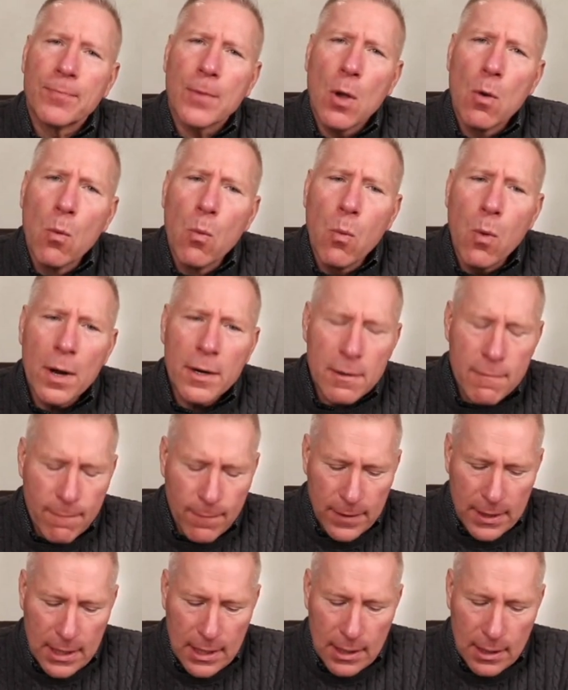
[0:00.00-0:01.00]
One of
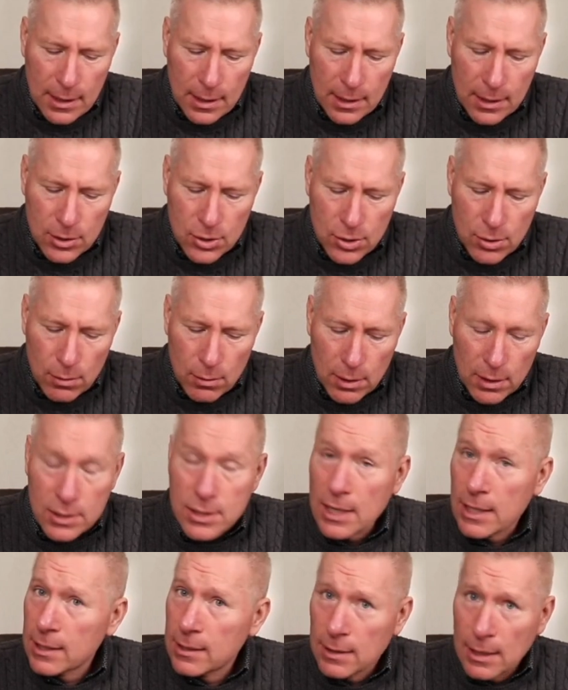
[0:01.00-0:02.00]
the students,
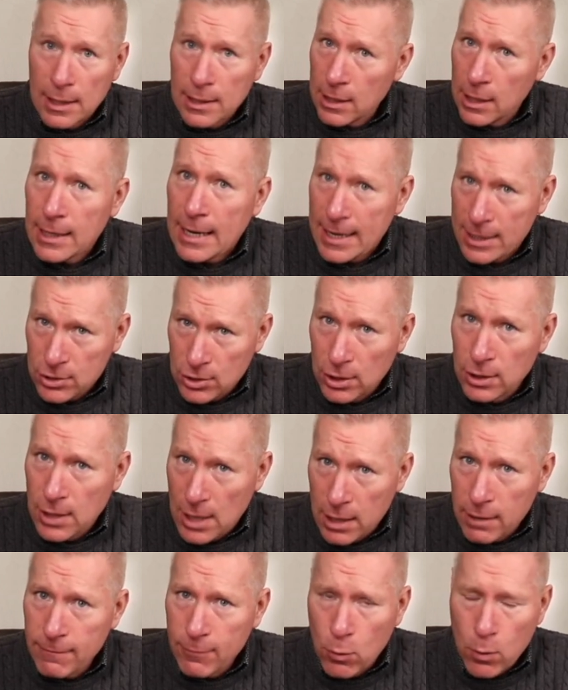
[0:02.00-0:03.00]
I got asked a
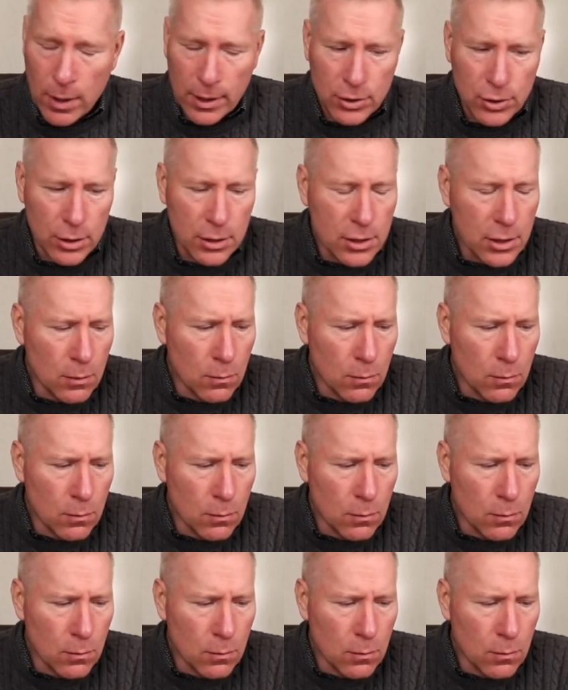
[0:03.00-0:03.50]
lot of questions,